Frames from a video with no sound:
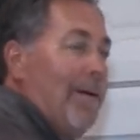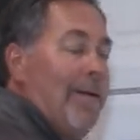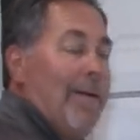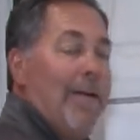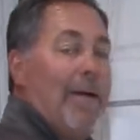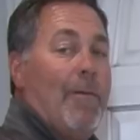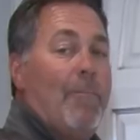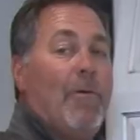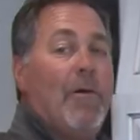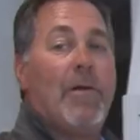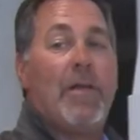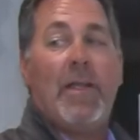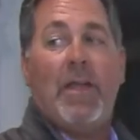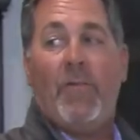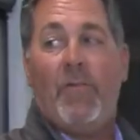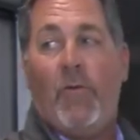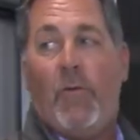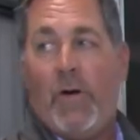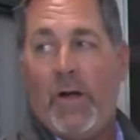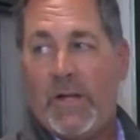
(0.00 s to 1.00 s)
Now, I'm going to
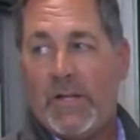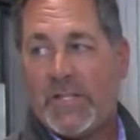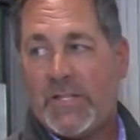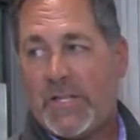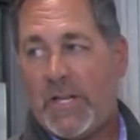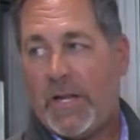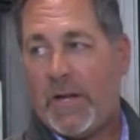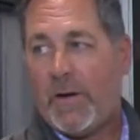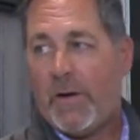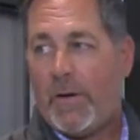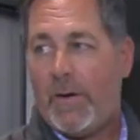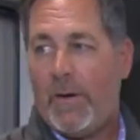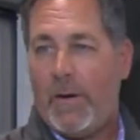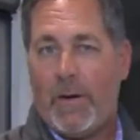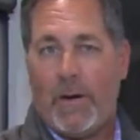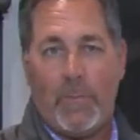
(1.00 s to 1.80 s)
give away a secret here.